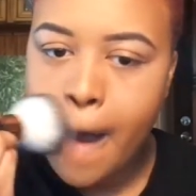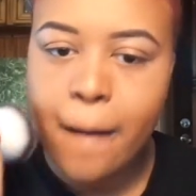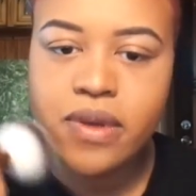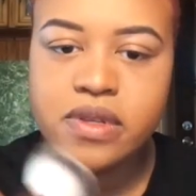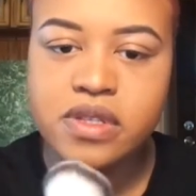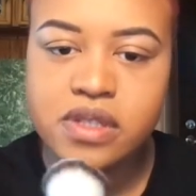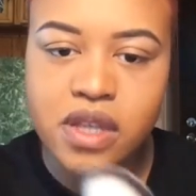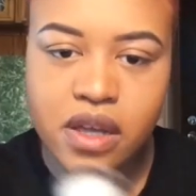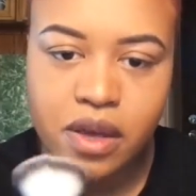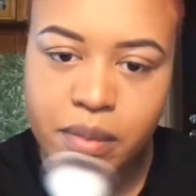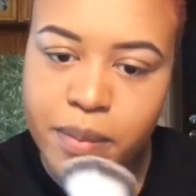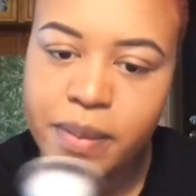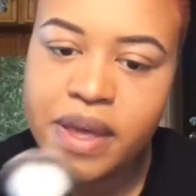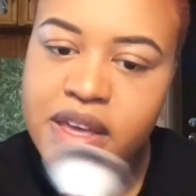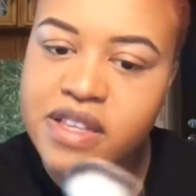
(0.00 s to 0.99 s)
This is like a
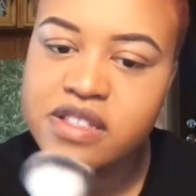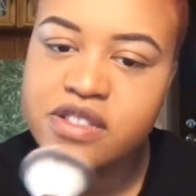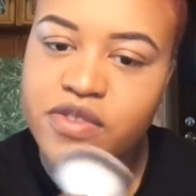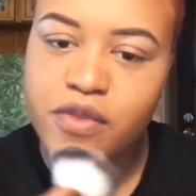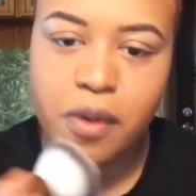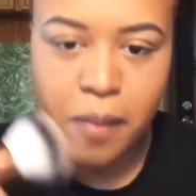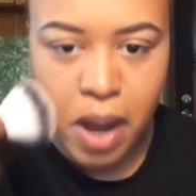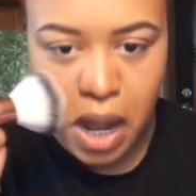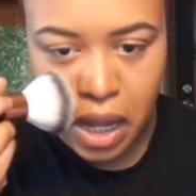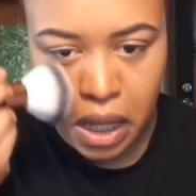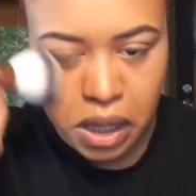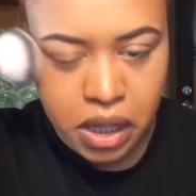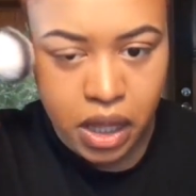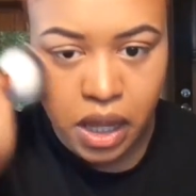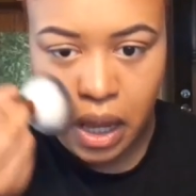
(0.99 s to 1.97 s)
base for my
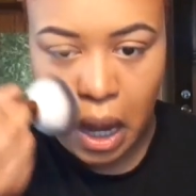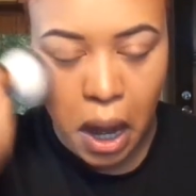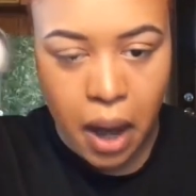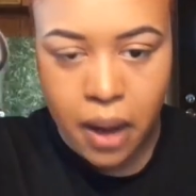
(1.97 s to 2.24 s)
highlight.